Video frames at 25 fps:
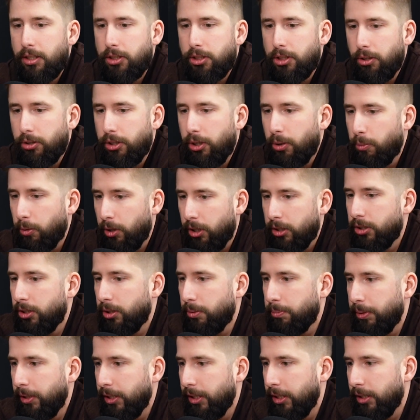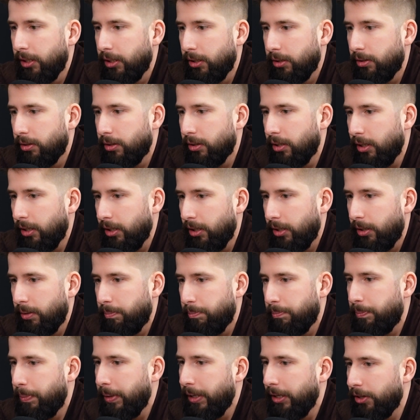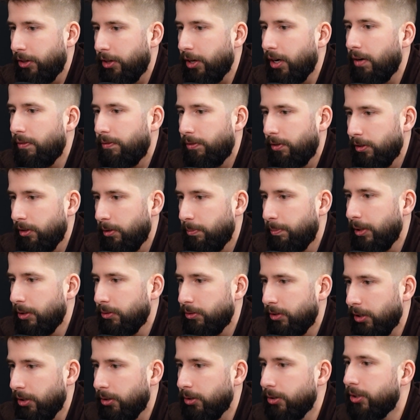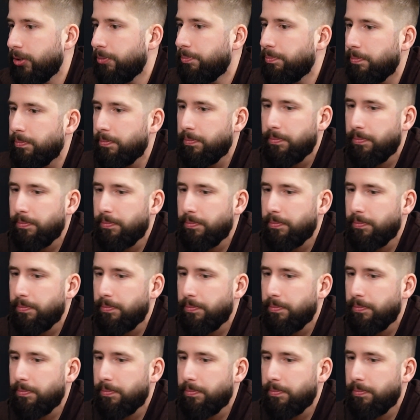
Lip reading: So you want to be being thoughtful about those.